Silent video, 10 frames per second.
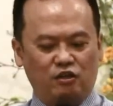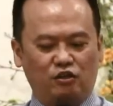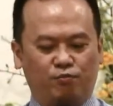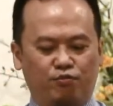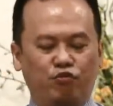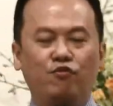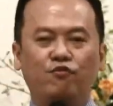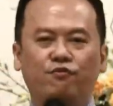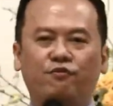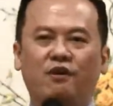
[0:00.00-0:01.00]
to
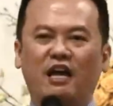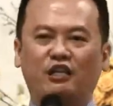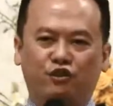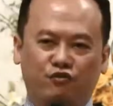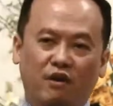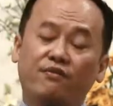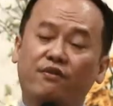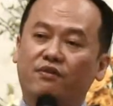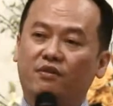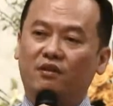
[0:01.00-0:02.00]
prove and
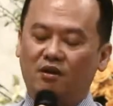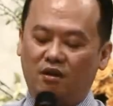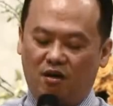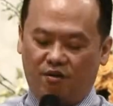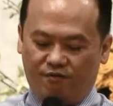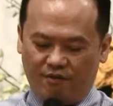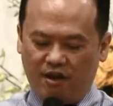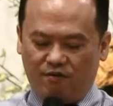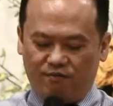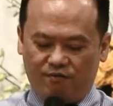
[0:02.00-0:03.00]
strengthen our
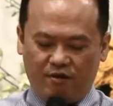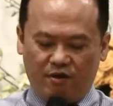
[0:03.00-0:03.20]
faith.